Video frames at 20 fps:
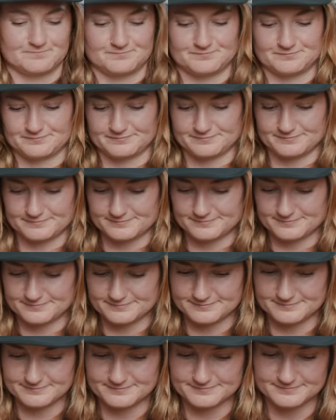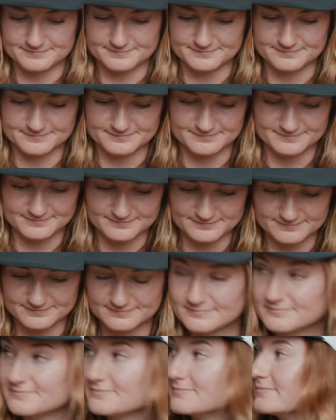
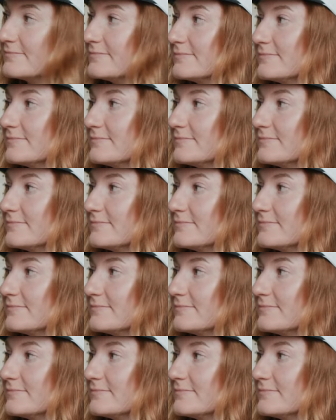[no speech]